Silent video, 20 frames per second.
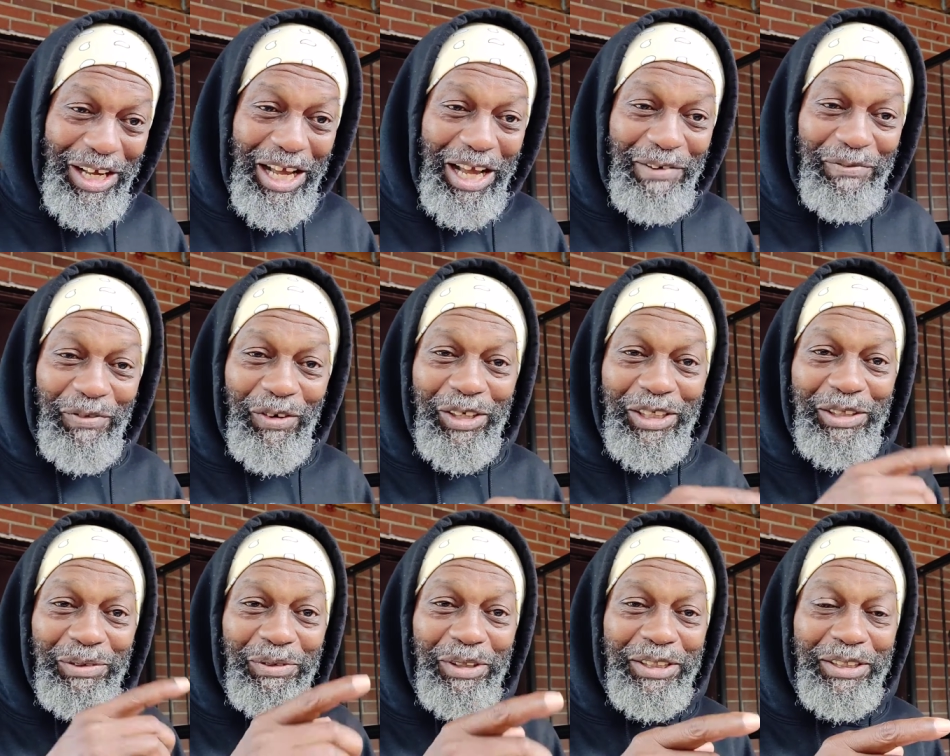At
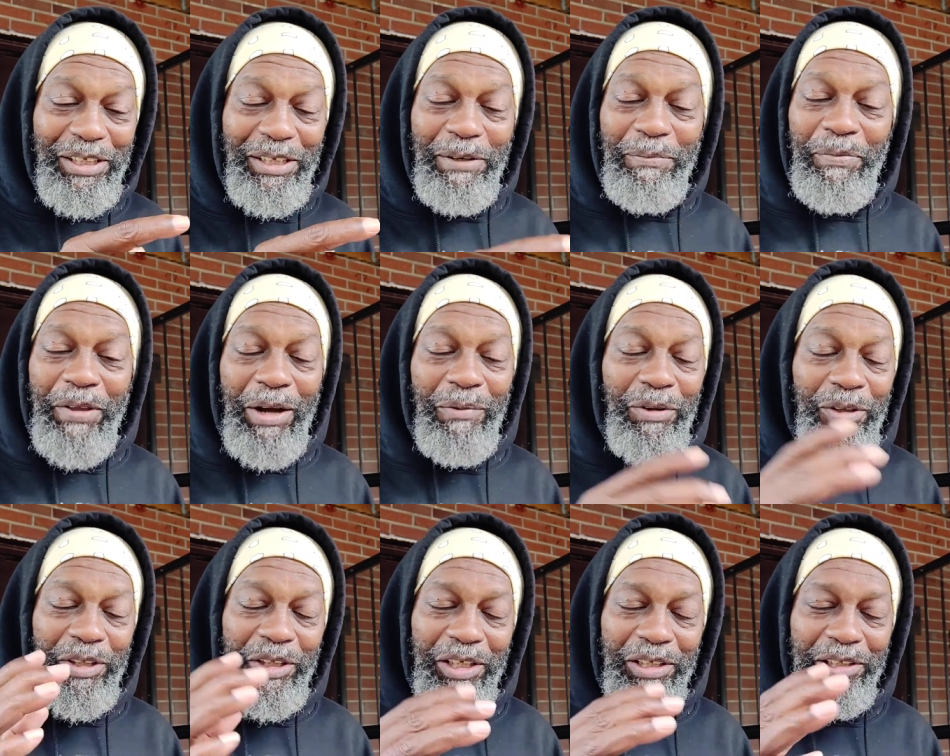first, it was uh, I
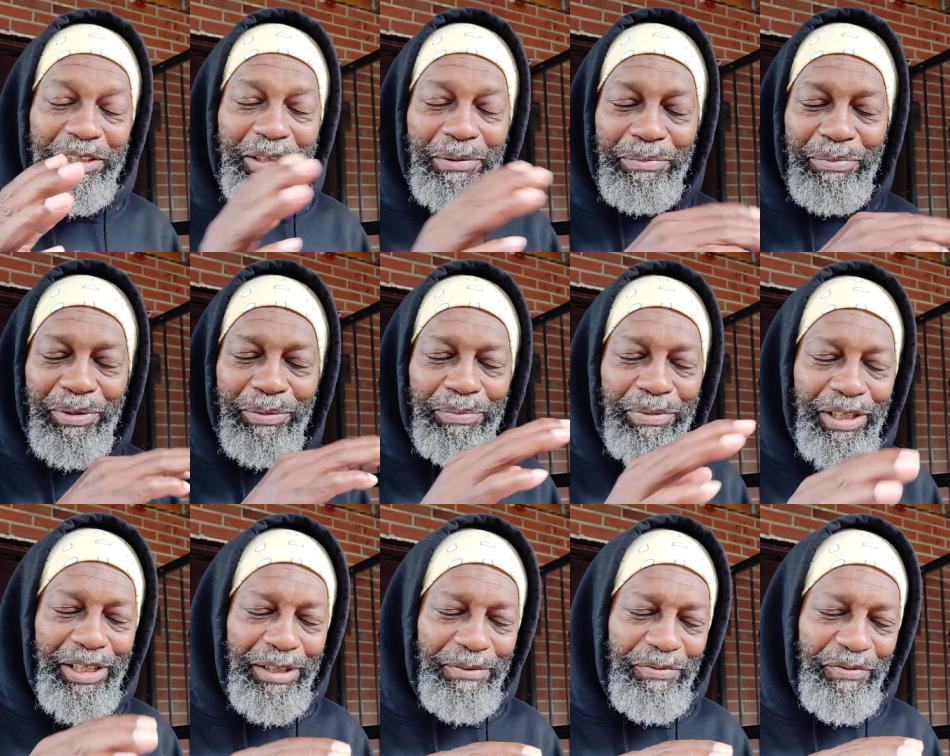want to get into
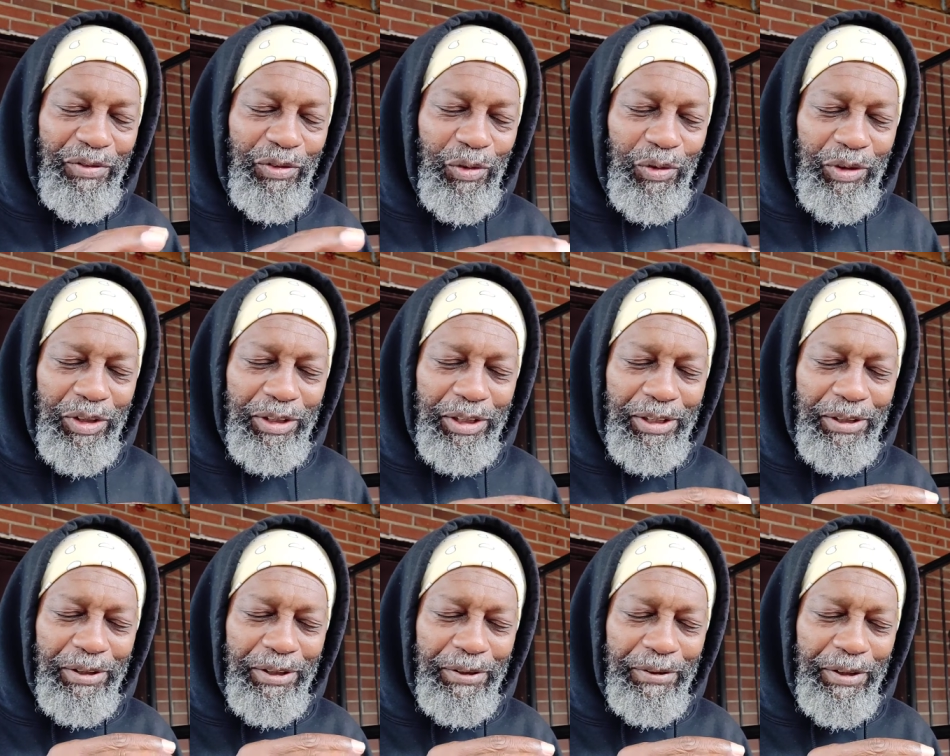uh, uh,
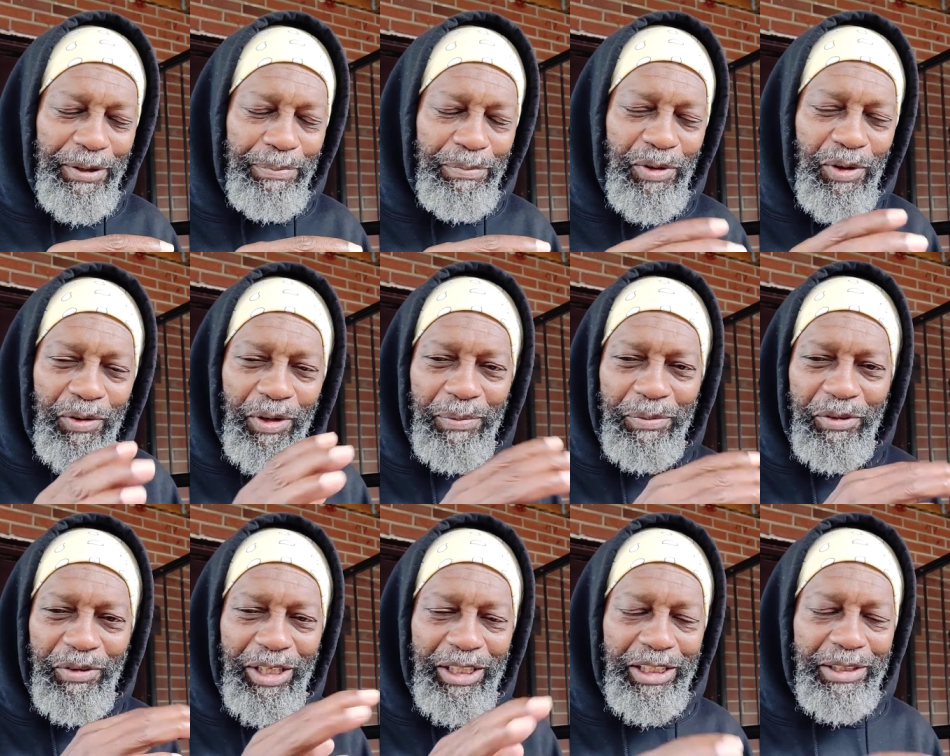the, the program
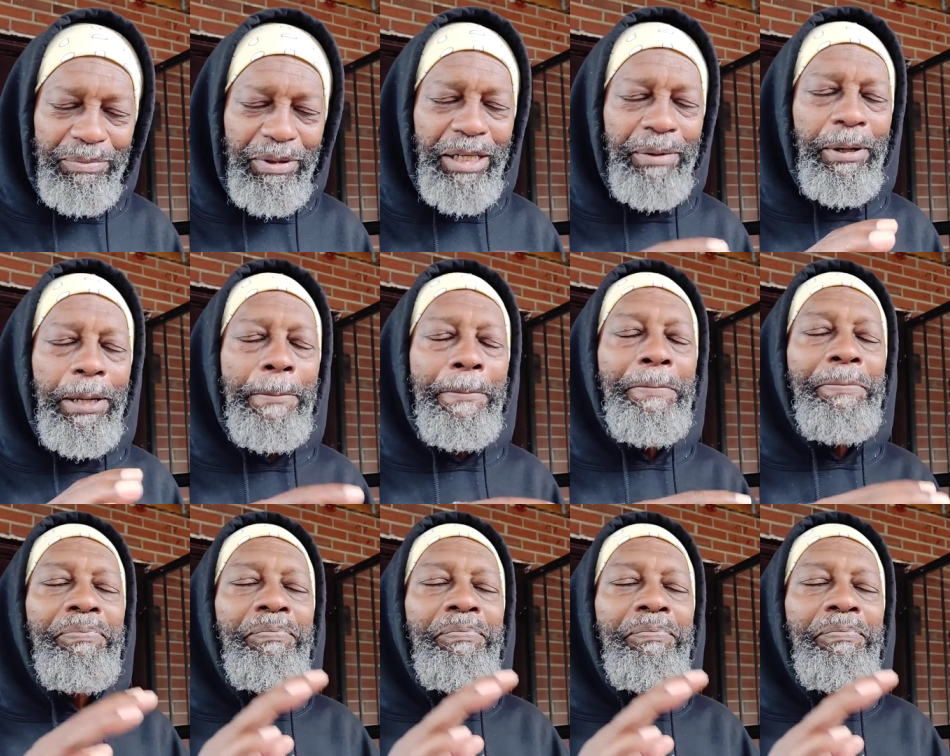directors, but anyway.